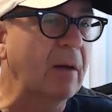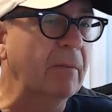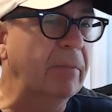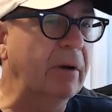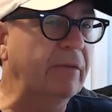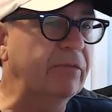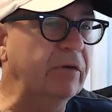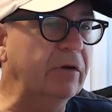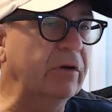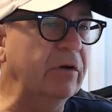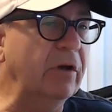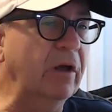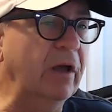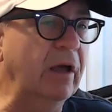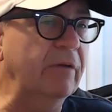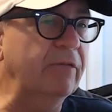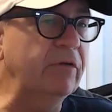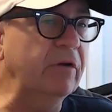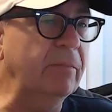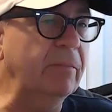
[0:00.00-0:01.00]
But
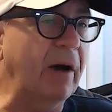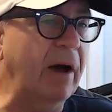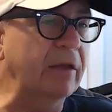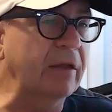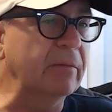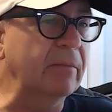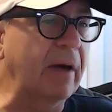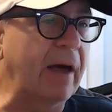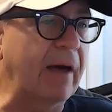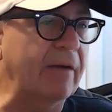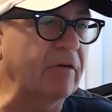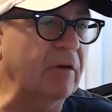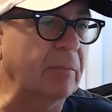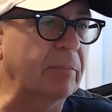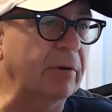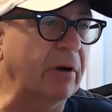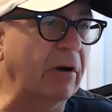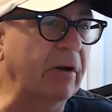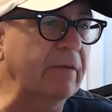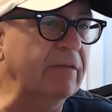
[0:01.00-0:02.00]
if you buy the Mavic
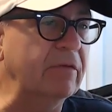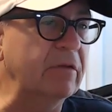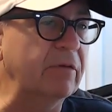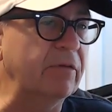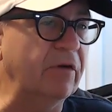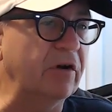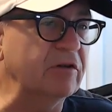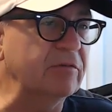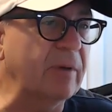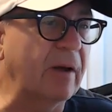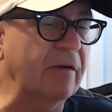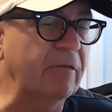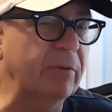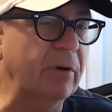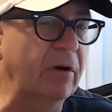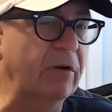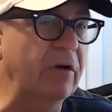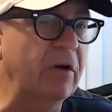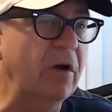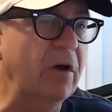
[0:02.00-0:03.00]
Pro, even the first Mavic
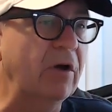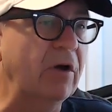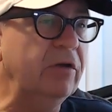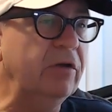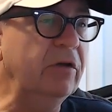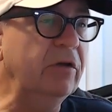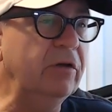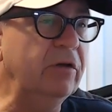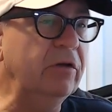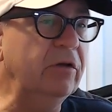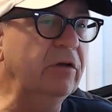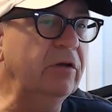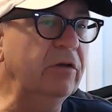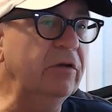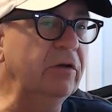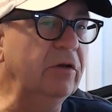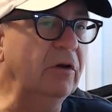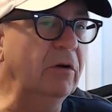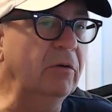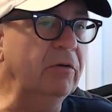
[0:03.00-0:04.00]
Pro,
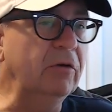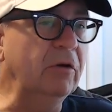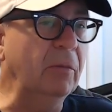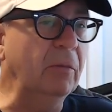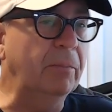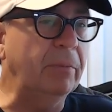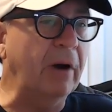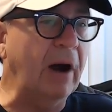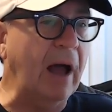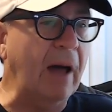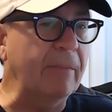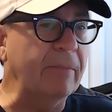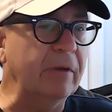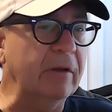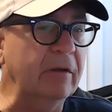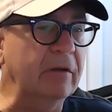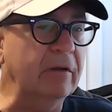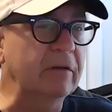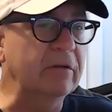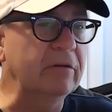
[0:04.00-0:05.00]
you
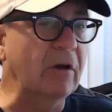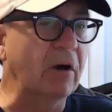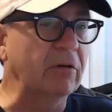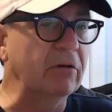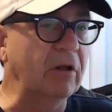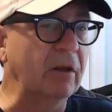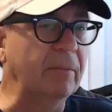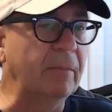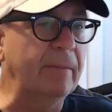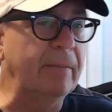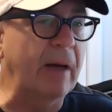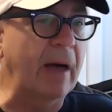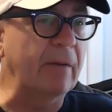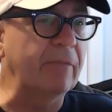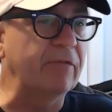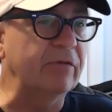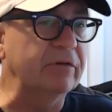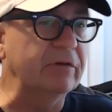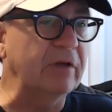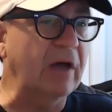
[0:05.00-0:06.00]
probably know a little bit
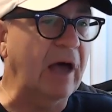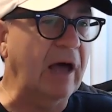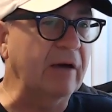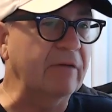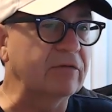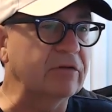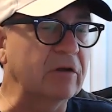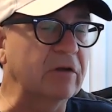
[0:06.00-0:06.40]
about photography.